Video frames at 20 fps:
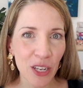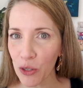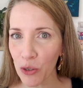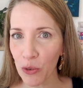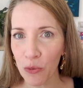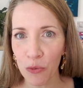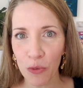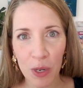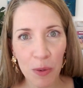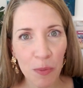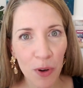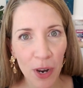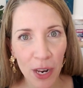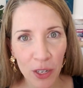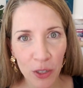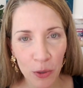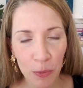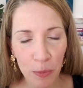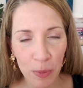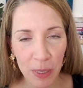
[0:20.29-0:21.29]
to
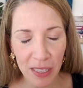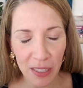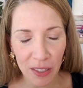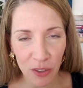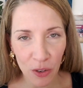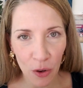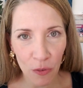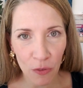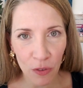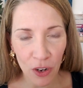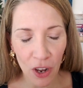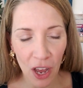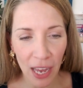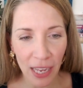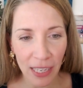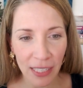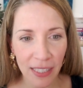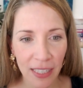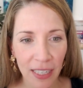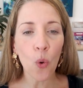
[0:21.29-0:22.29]
rebrand your business
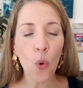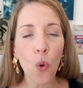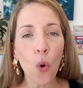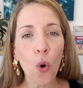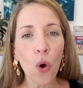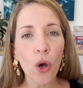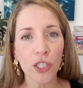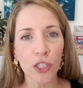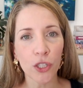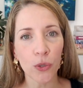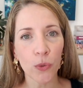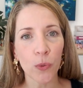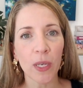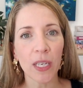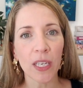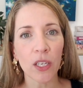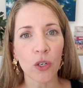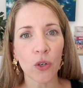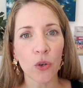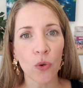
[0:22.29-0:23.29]
overnight, or to
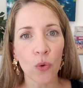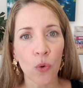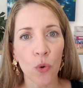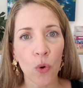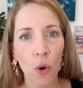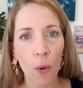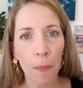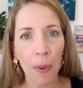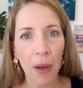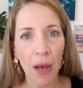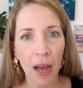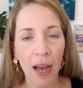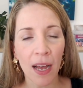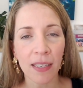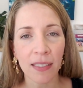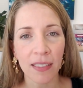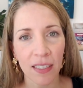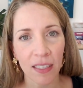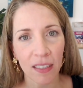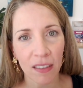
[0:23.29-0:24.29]
ignore
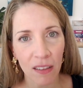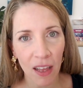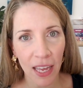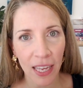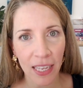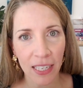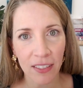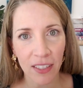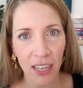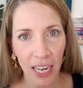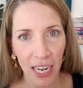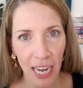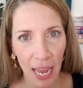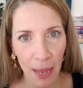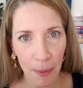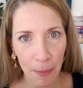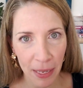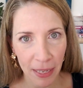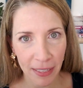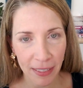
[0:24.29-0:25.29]
past client
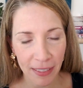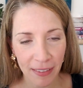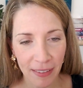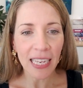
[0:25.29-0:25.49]
dynamics.